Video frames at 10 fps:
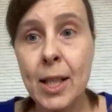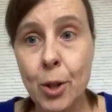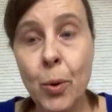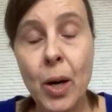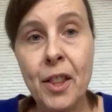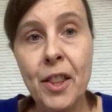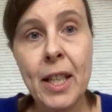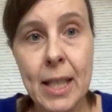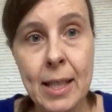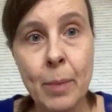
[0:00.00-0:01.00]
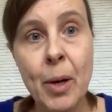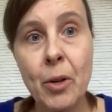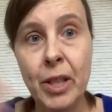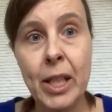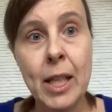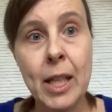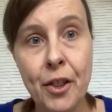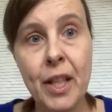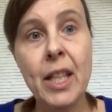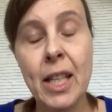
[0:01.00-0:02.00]
So I think it's about really
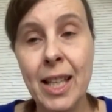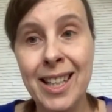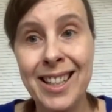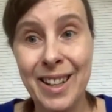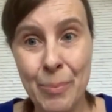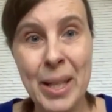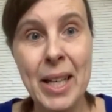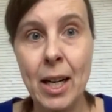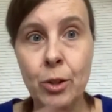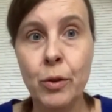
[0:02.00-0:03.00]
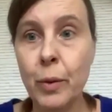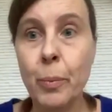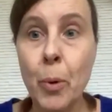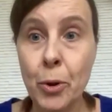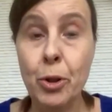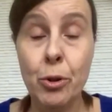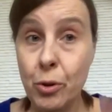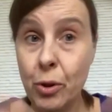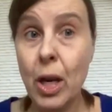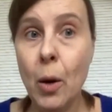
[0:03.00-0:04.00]
thinking a bit out of the box
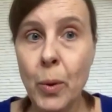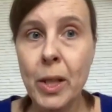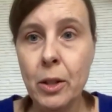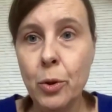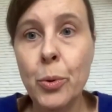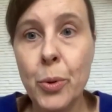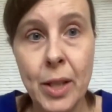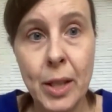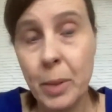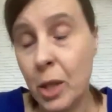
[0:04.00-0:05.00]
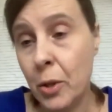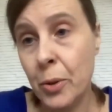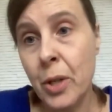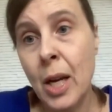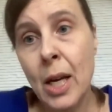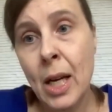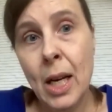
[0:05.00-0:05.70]
to see how we can use them, because